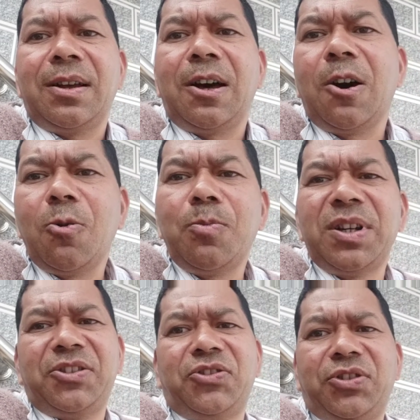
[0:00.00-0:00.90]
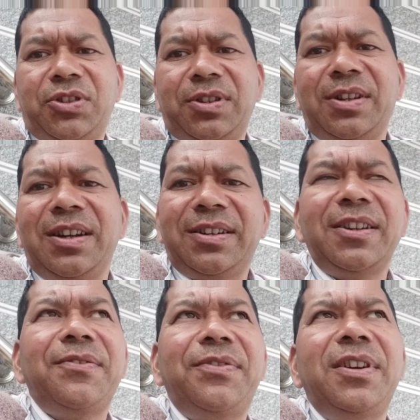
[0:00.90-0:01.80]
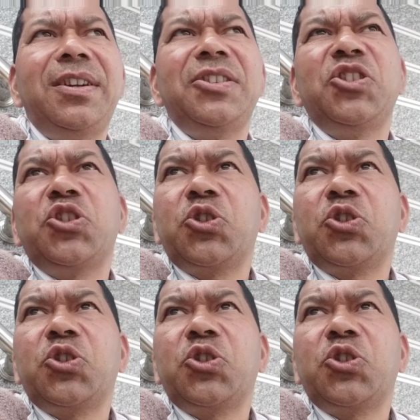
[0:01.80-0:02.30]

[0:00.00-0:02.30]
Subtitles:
how much electric field is